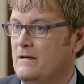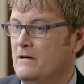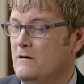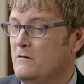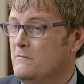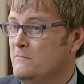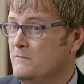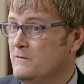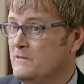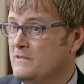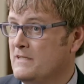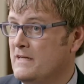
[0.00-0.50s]

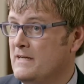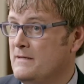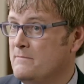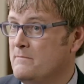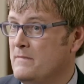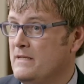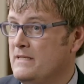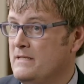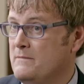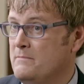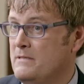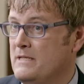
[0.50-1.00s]
Over time,
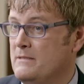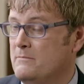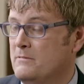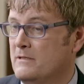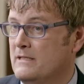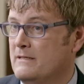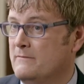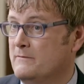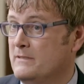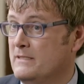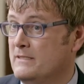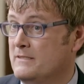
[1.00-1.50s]
many
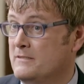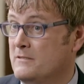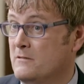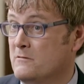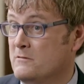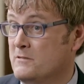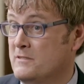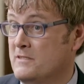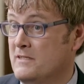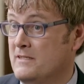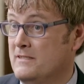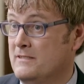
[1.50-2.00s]
people have
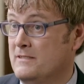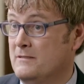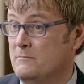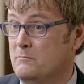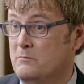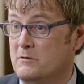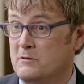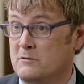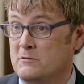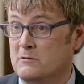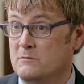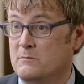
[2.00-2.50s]
associated
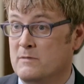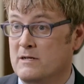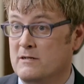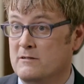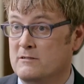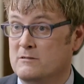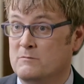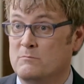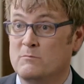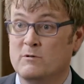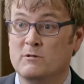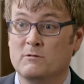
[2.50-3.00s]
plural
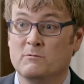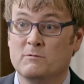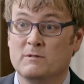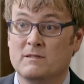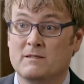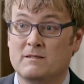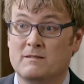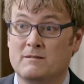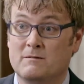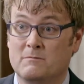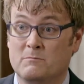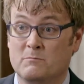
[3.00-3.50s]
marriage more
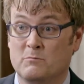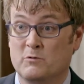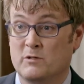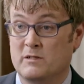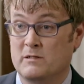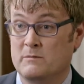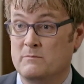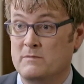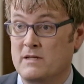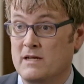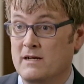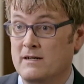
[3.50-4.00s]
with
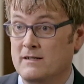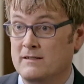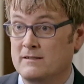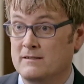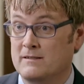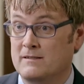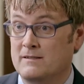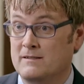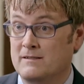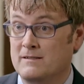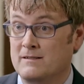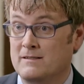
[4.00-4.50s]
Brigham
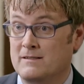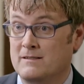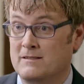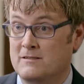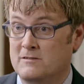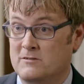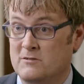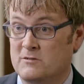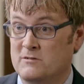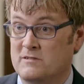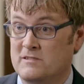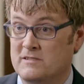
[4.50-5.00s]
Young,
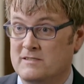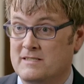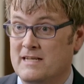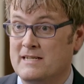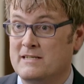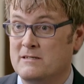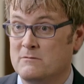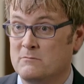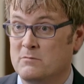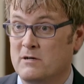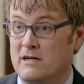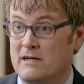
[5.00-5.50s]
the church's
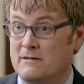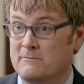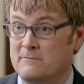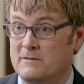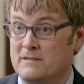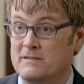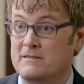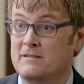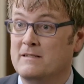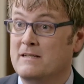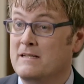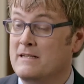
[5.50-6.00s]
second
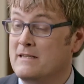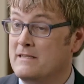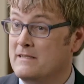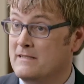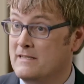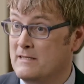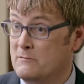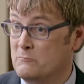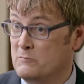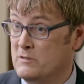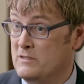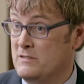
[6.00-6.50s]
prophet,
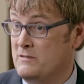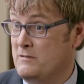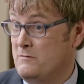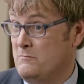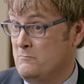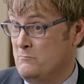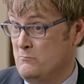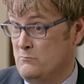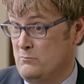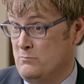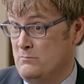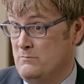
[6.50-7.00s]
than with
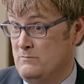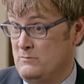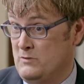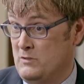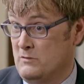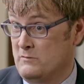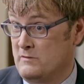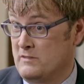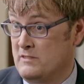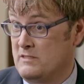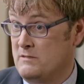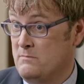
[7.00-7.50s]

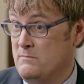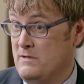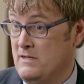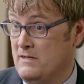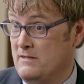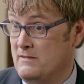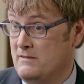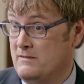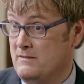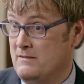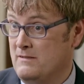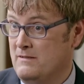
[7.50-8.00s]
Joseph
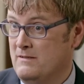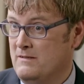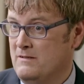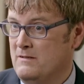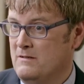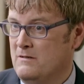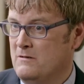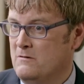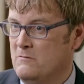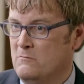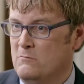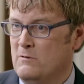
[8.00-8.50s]
Smith.
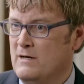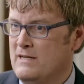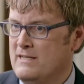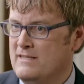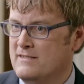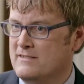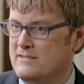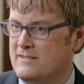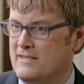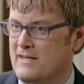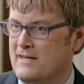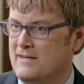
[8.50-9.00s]
Why
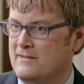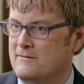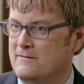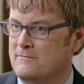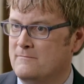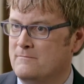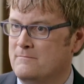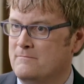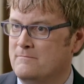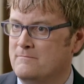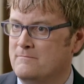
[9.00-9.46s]
is that?